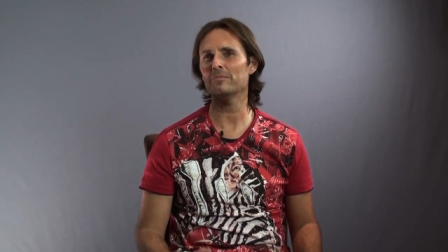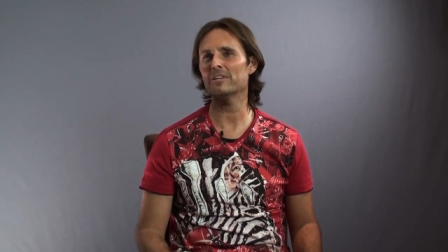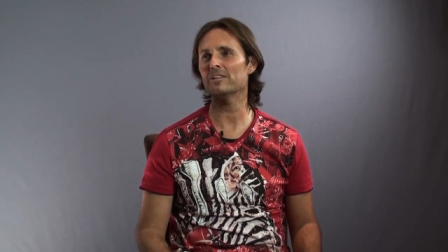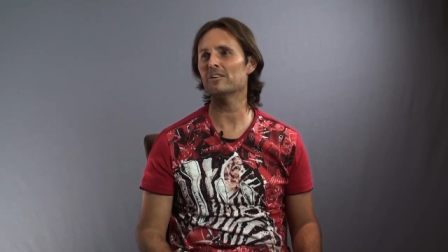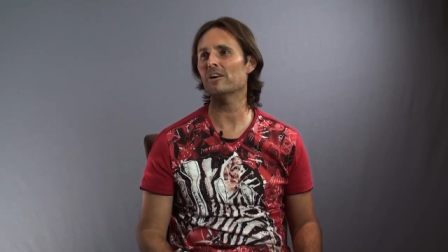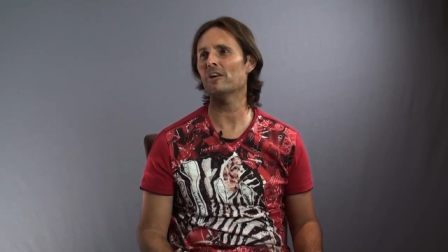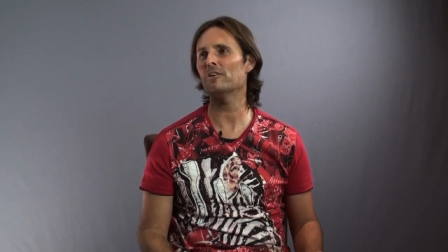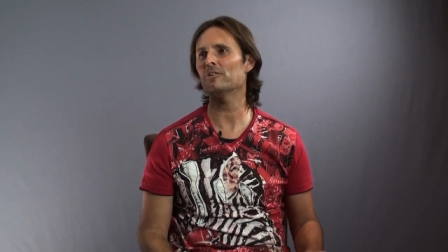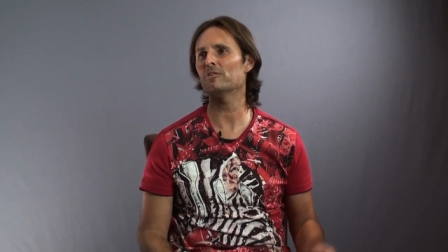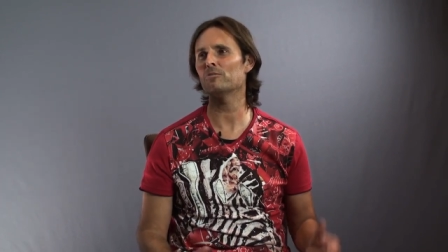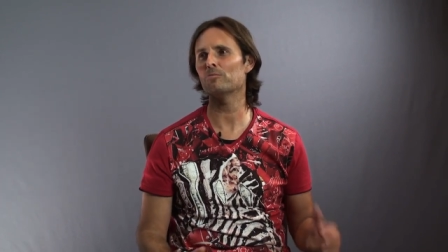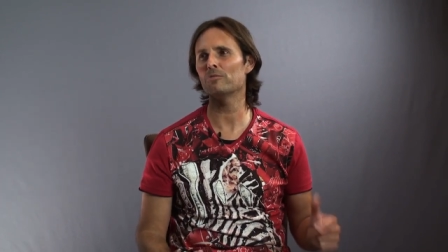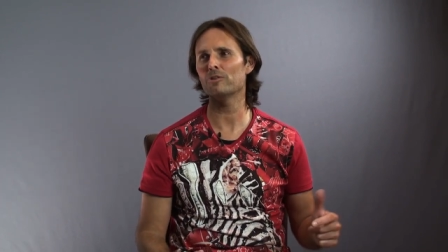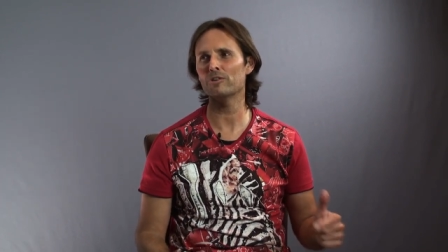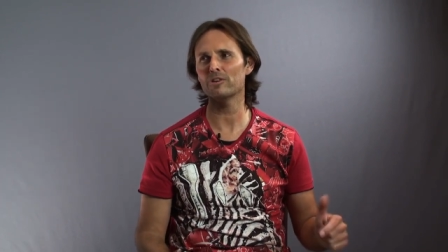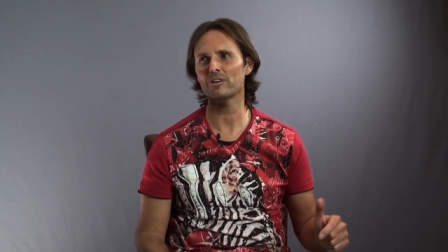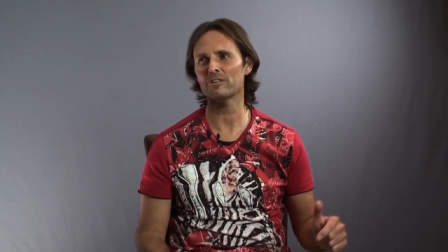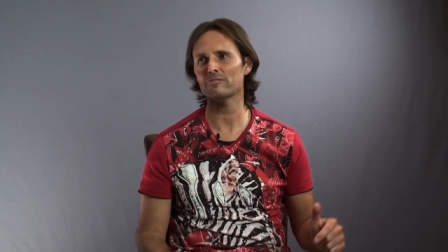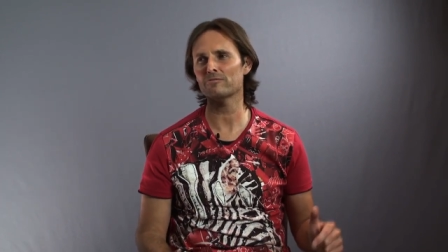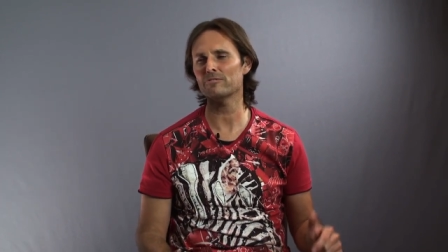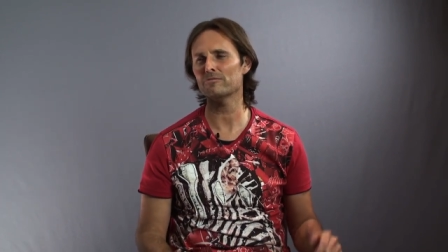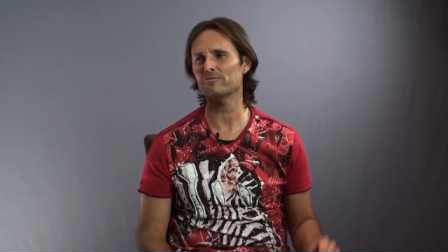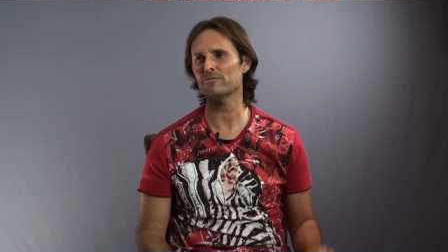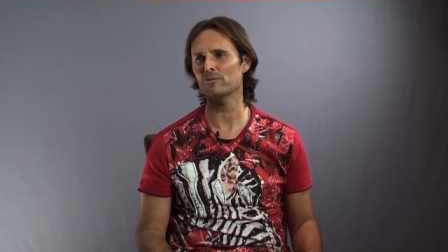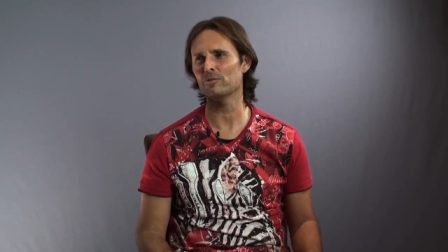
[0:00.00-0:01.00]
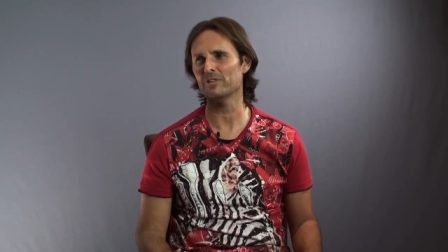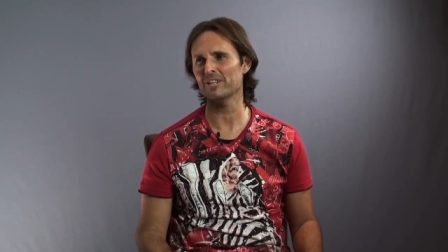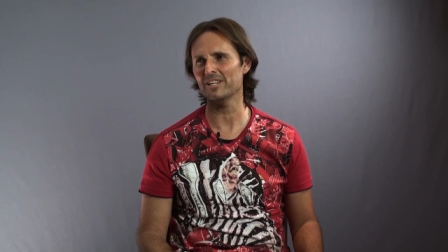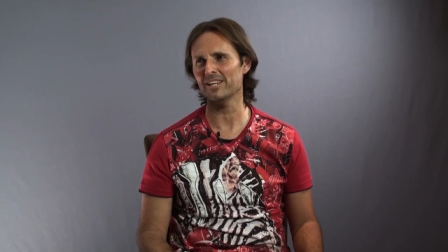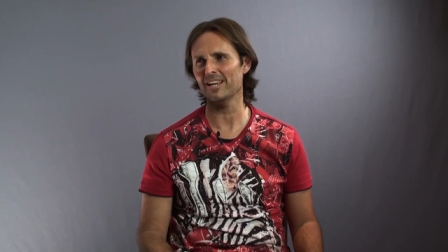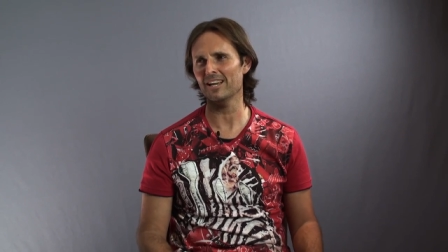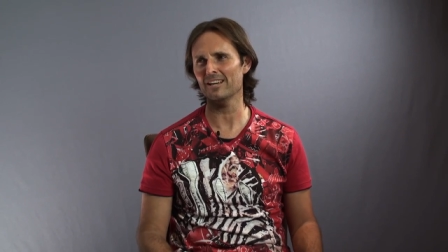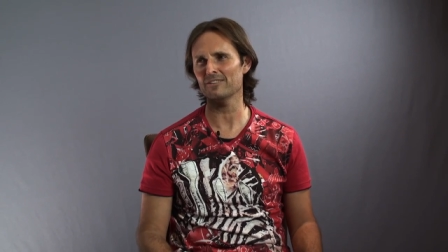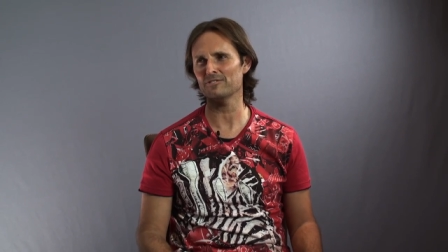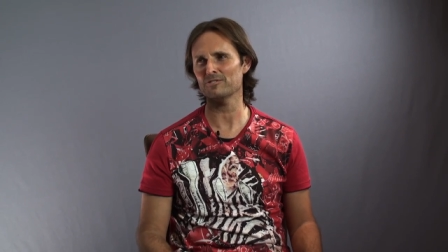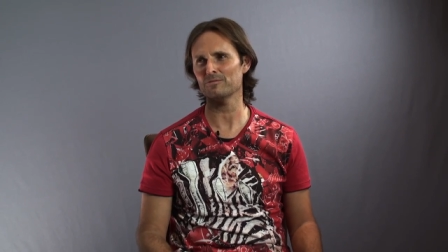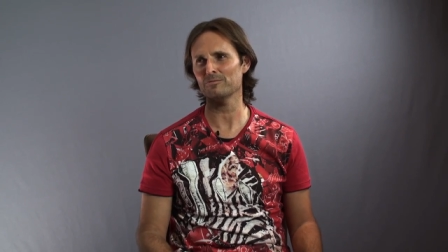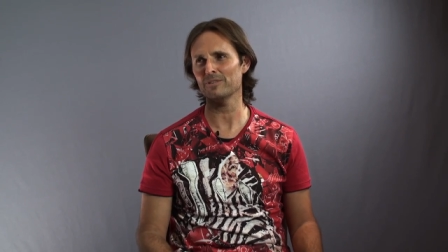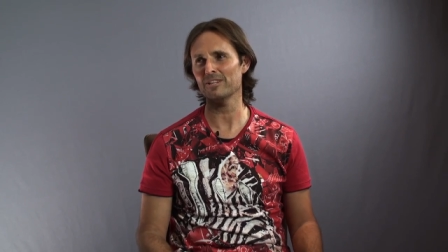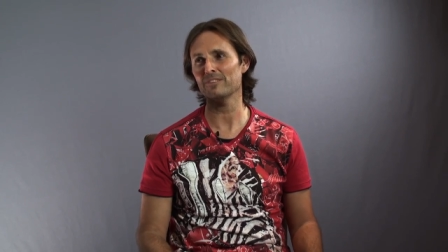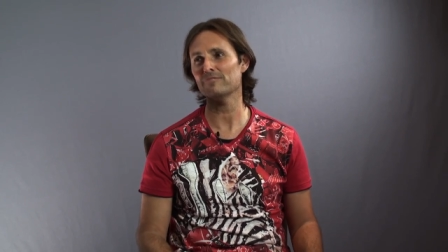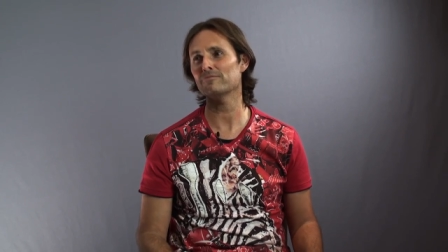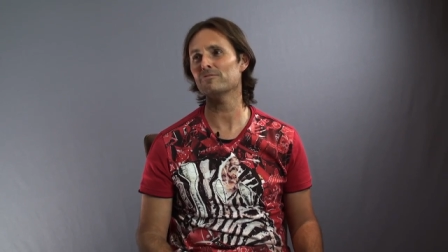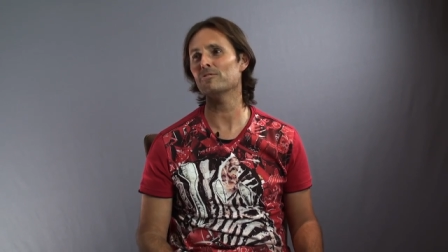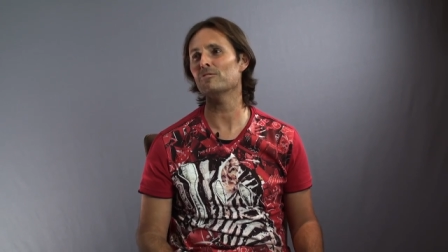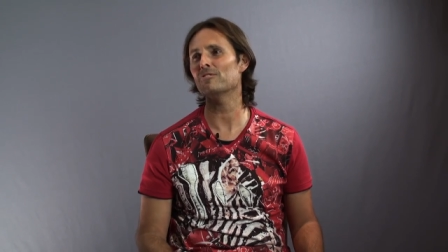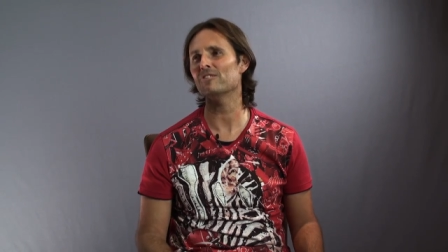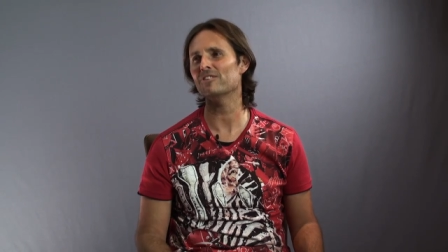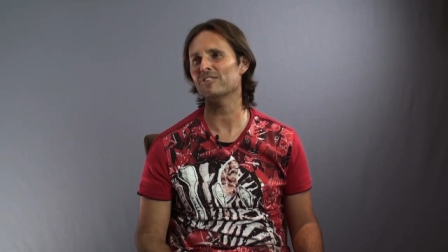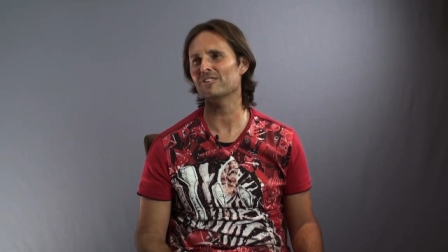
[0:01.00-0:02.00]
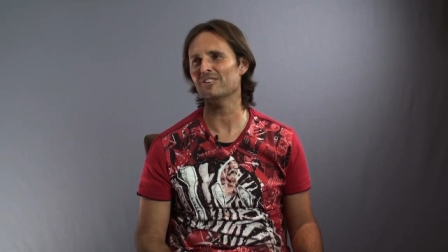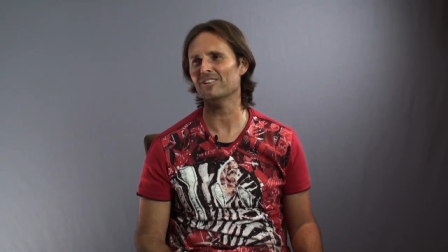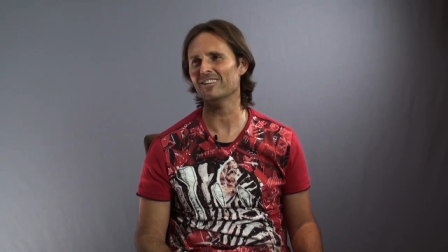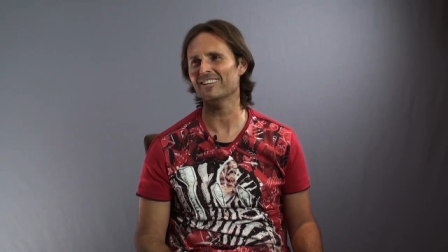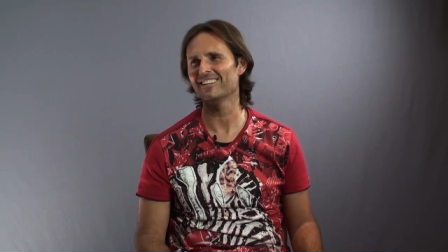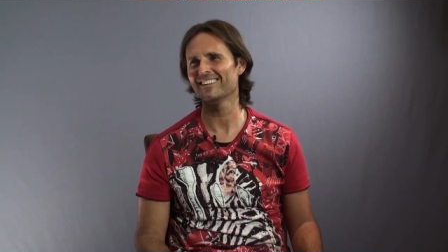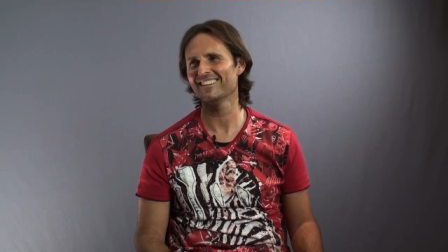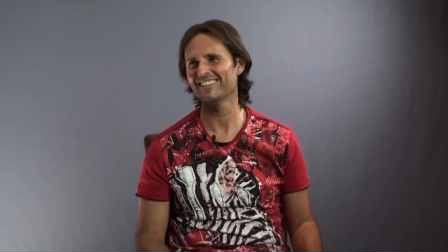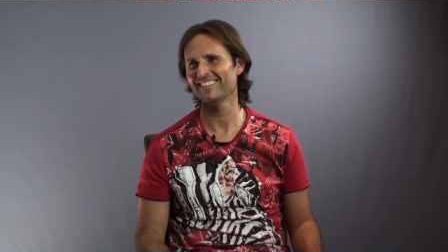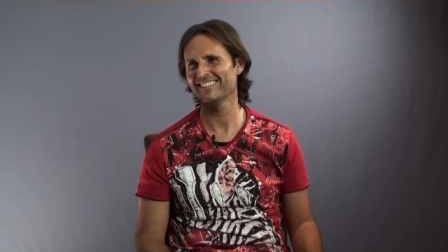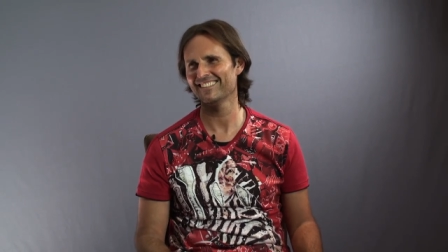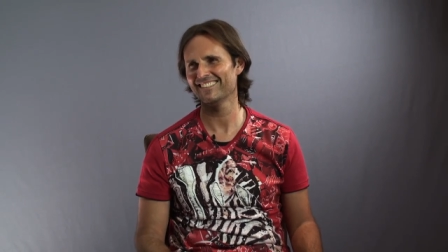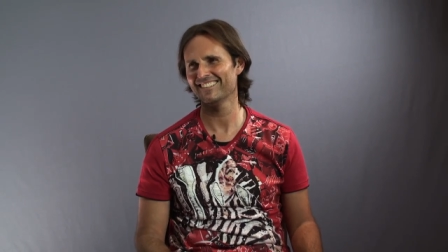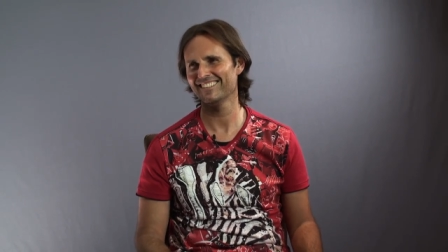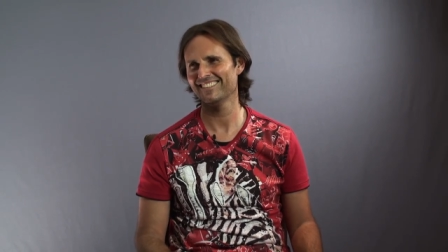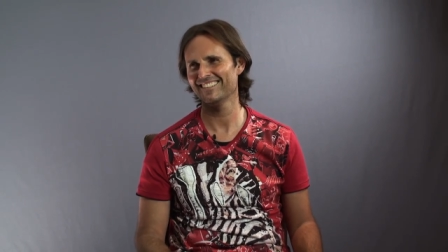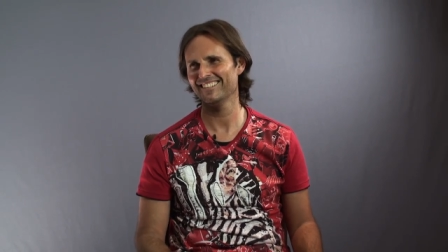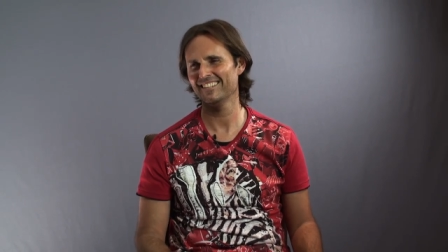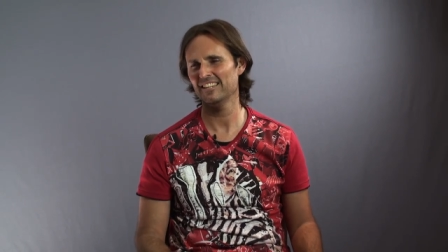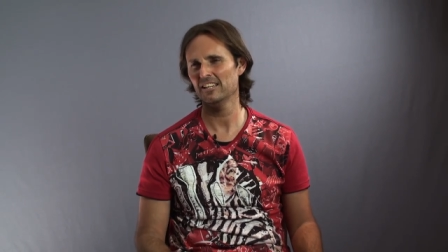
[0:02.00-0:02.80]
me go to work for 40 hours a week for her. Yeah.